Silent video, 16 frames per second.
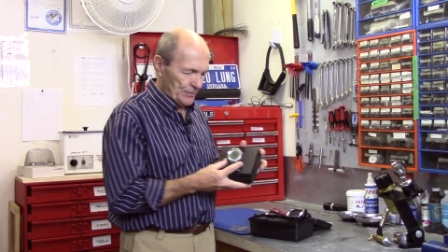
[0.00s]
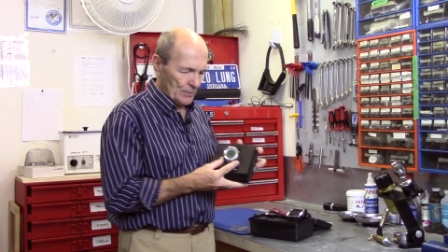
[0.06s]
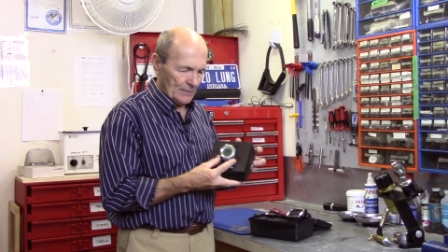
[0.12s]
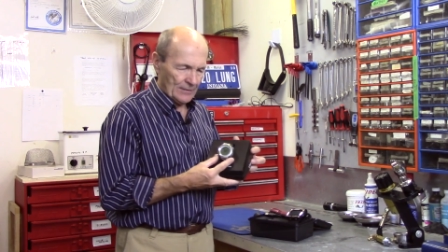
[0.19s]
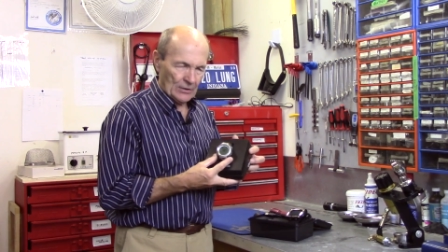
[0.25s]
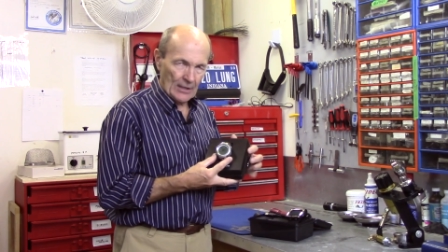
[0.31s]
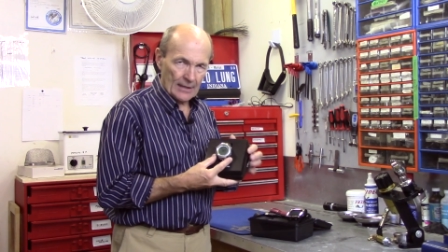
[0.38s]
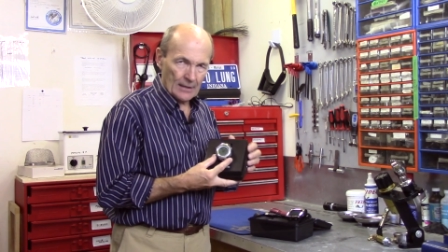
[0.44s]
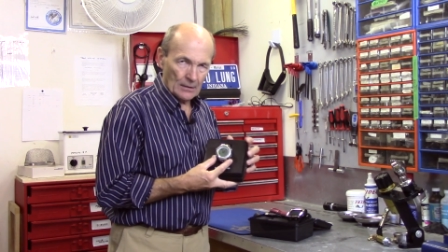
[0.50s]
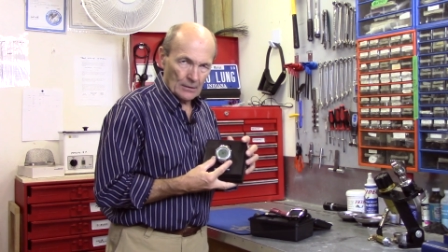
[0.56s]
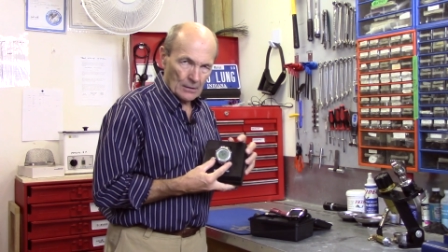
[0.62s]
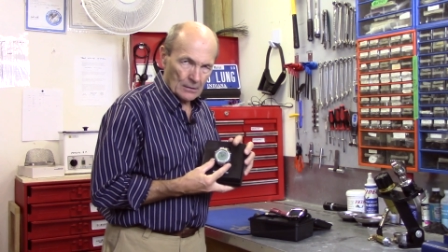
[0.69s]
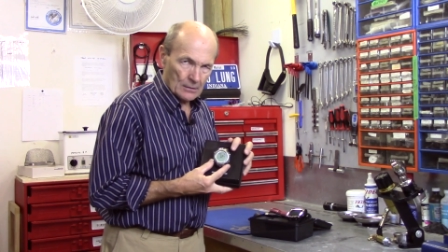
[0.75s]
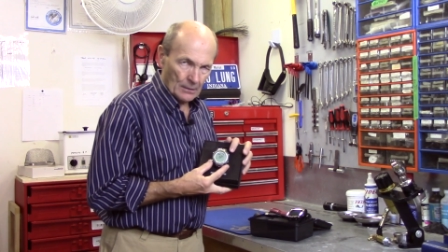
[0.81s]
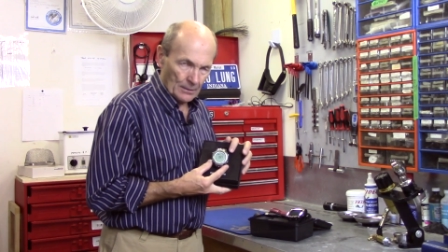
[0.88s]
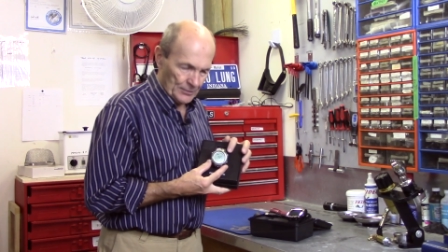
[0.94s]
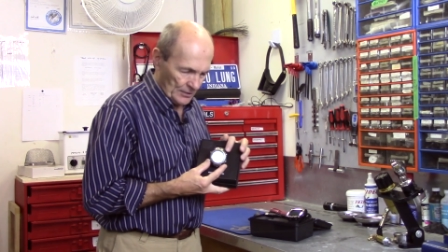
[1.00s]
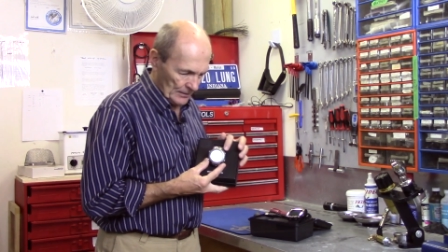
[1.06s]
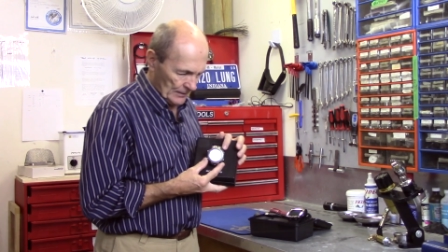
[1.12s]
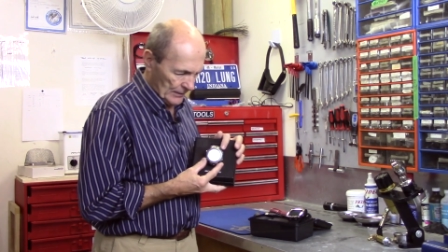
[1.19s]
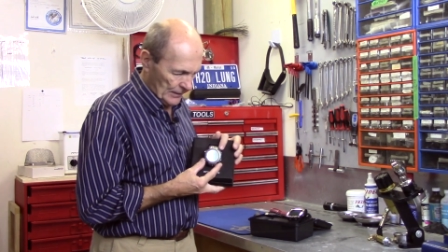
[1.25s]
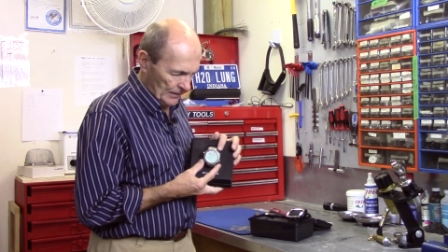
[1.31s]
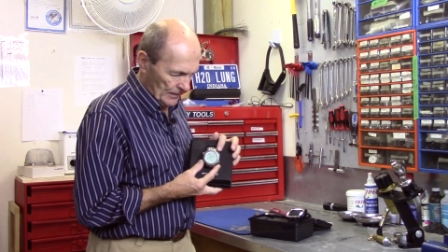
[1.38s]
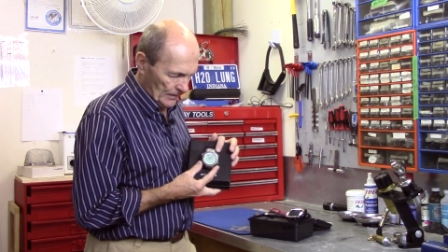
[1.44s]
So if you take a little close
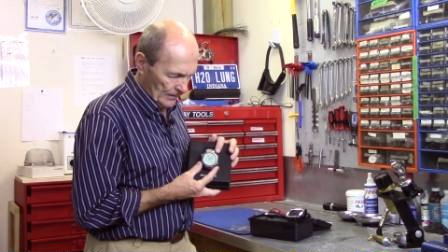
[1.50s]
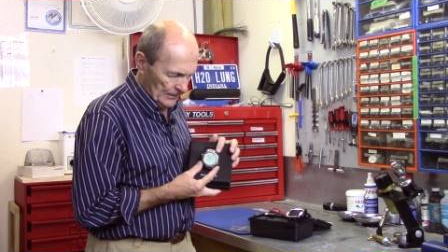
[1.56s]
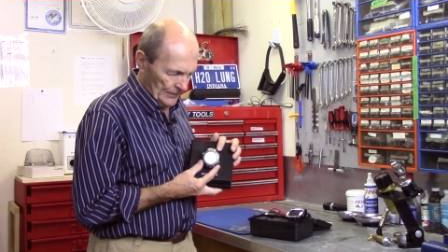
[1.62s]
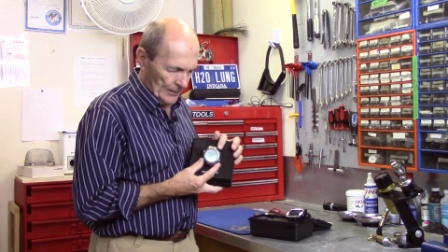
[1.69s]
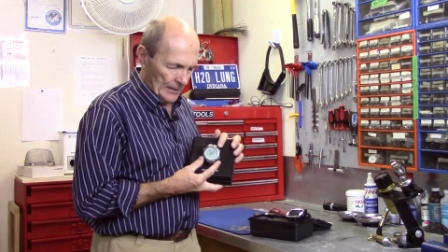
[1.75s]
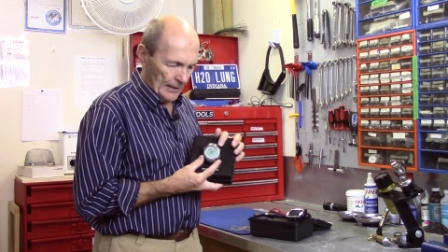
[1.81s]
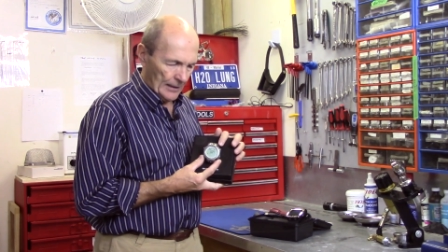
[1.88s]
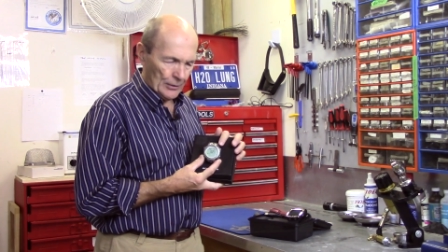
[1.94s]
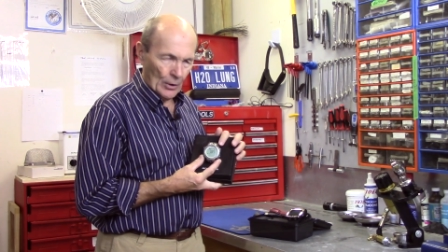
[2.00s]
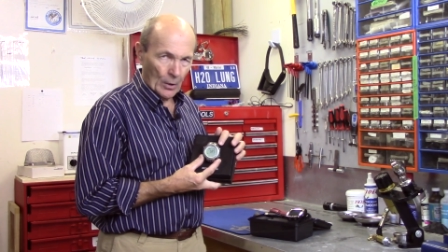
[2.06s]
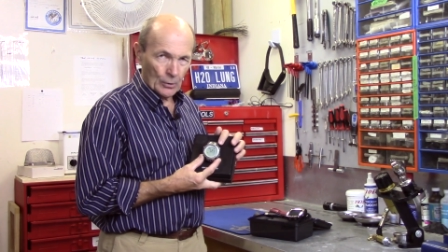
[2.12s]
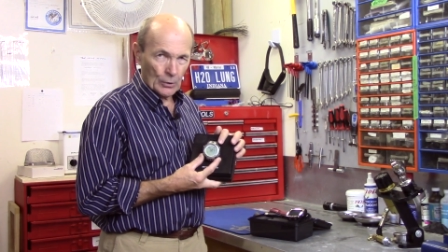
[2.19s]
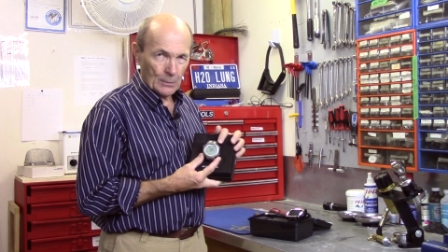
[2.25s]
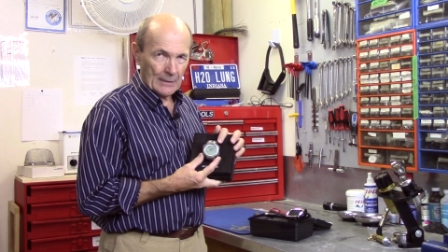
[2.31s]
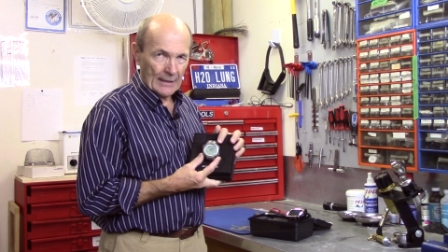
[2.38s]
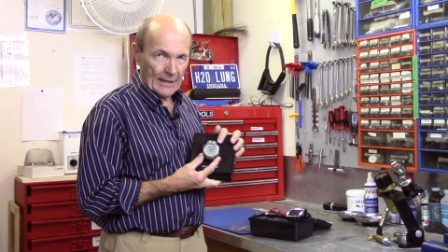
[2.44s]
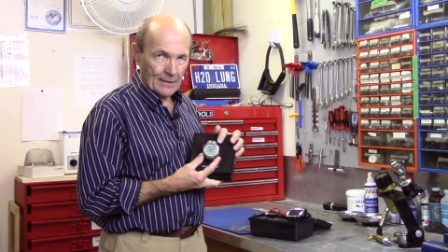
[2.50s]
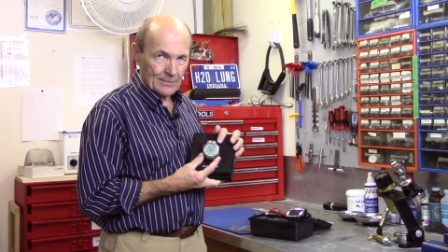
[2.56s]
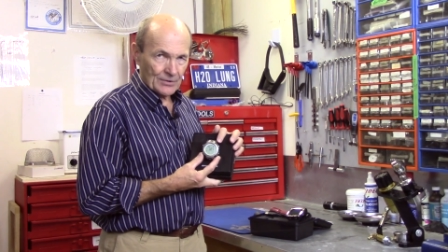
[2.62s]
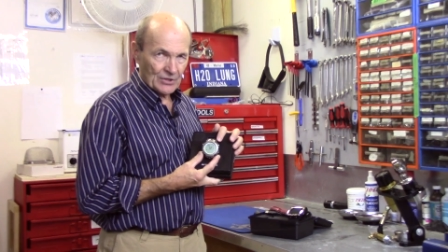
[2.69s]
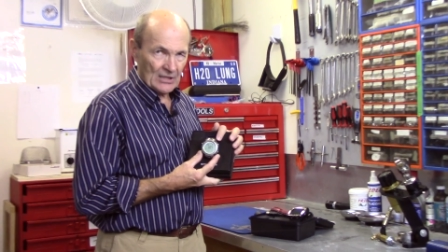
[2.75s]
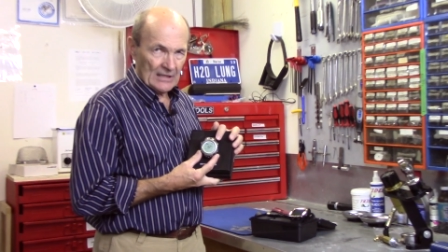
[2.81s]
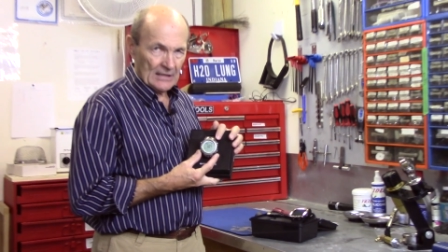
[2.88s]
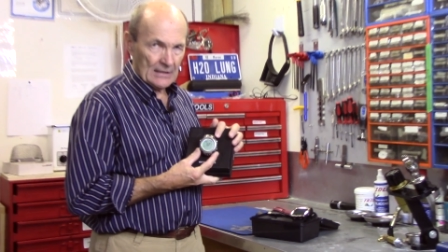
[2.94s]
look here, and you all know what
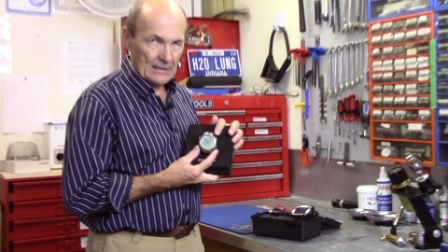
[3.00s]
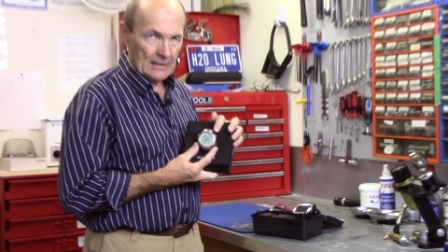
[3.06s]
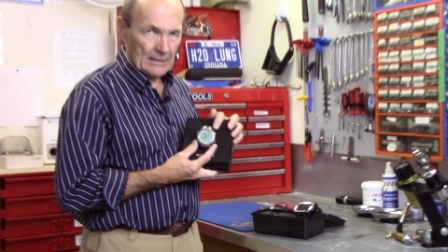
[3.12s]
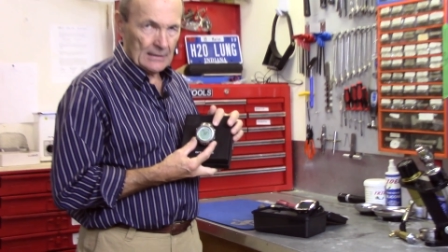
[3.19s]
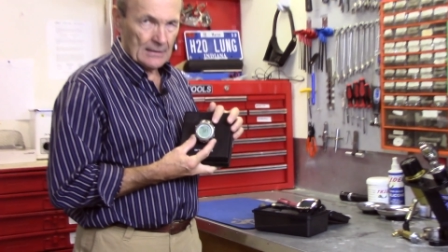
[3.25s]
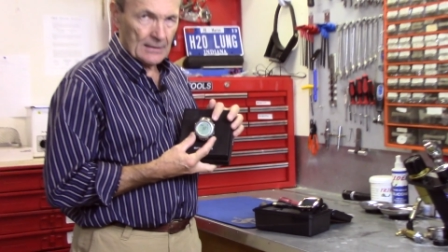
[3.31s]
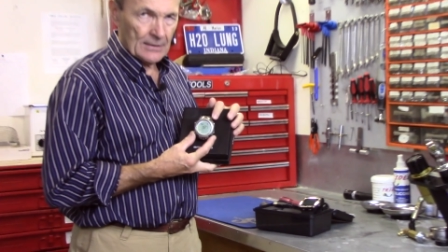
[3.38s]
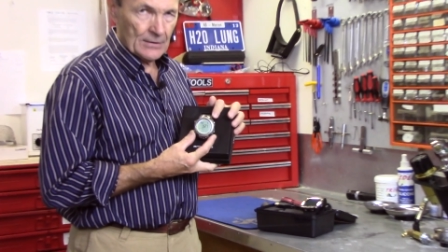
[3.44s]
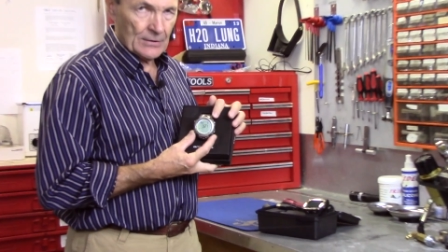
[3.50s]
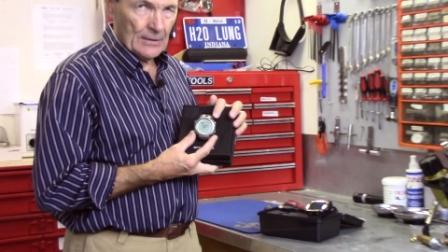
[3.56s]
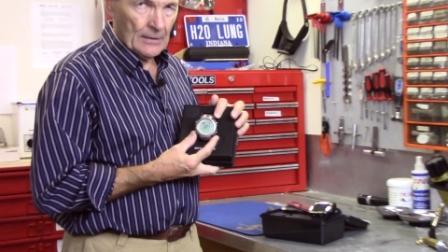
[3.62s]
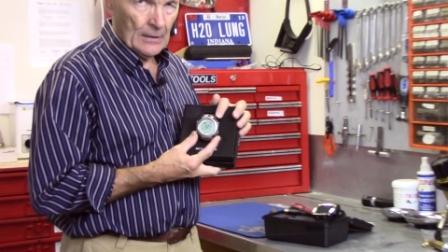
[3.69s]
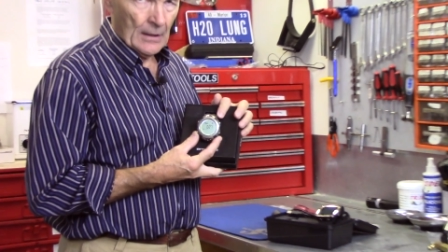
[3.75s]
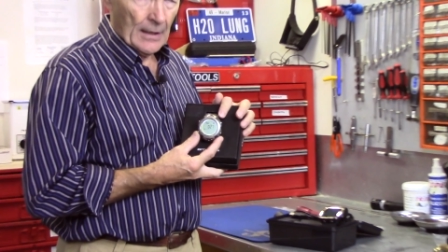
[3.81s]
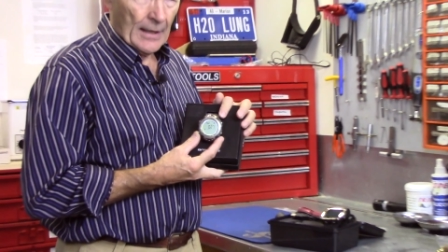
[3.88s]
LCD is,